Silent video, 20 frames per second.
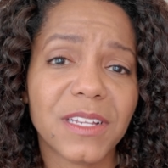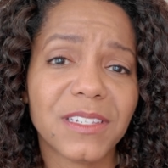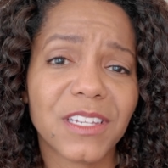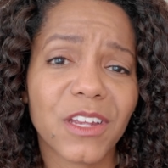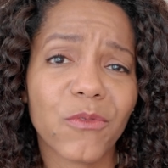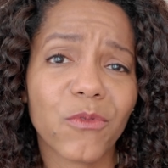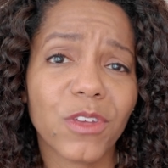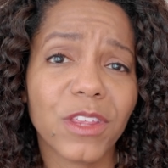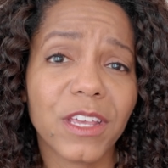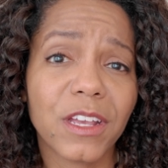does
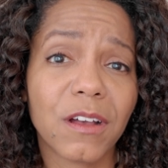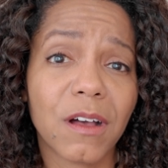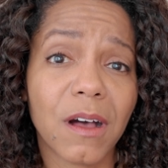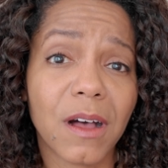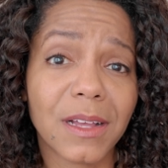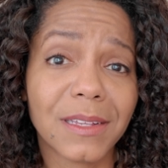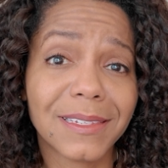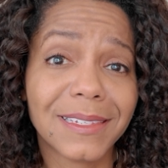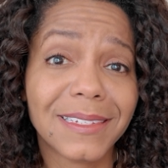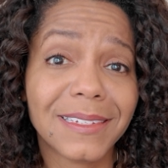it really
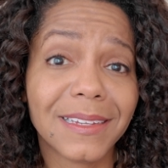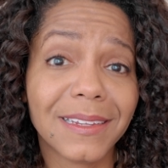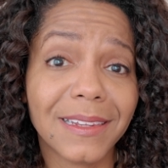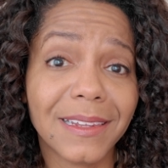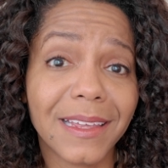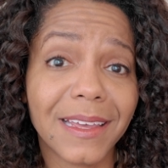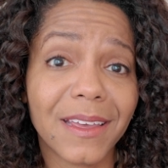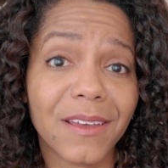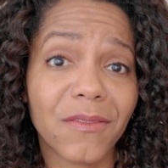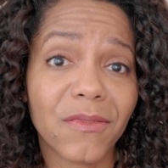cost to
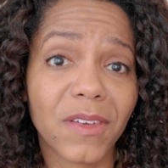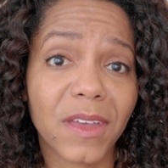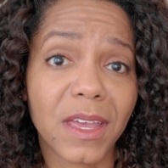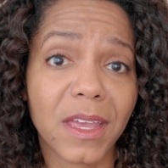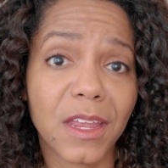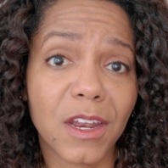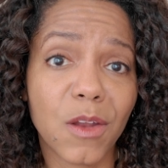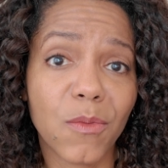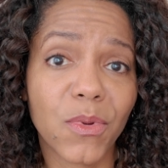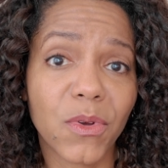live
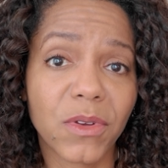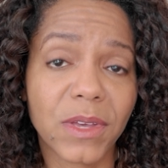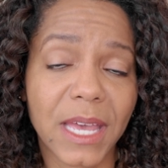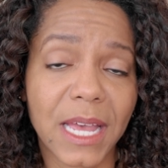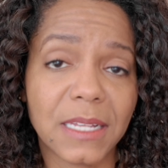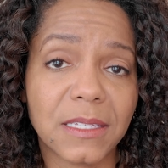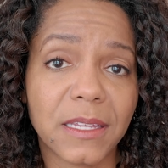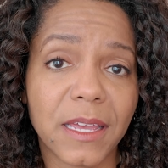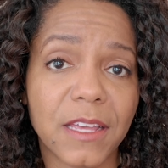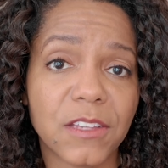in
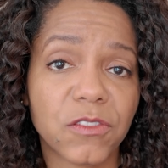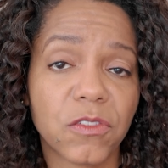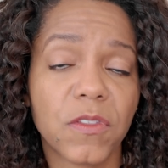Boquete?